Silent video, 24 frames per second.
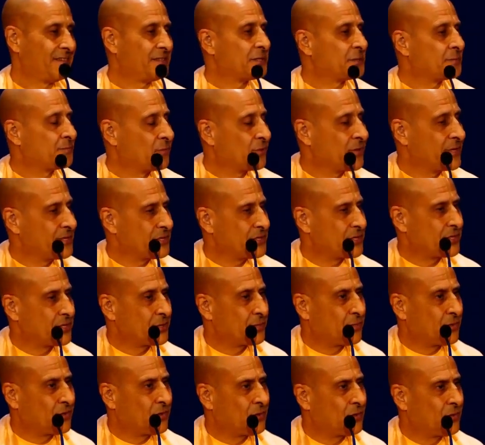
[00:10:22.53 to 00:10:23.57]
This
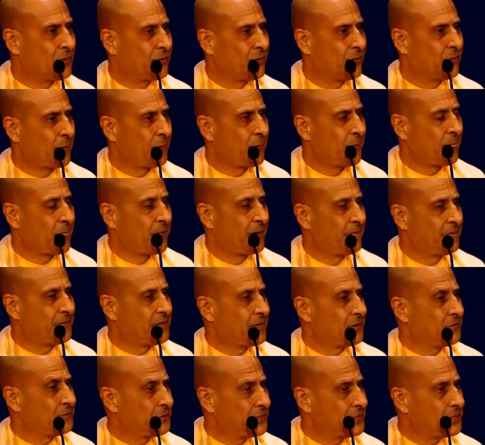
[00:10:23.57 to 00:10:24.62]
principle
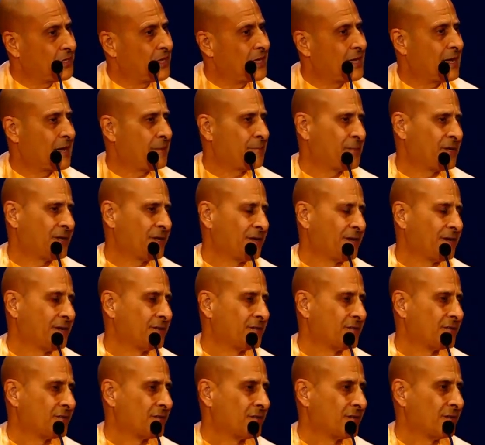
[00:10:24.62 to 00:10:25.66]
that real
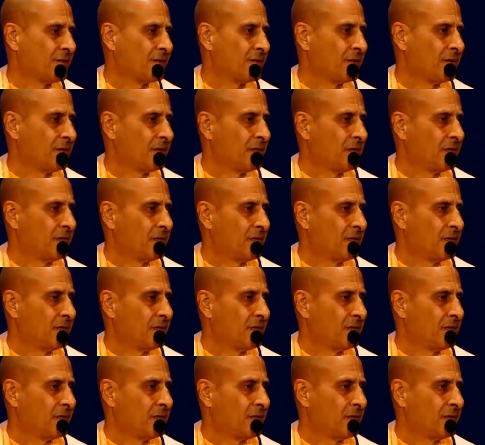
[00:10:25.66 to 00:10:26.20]
happiness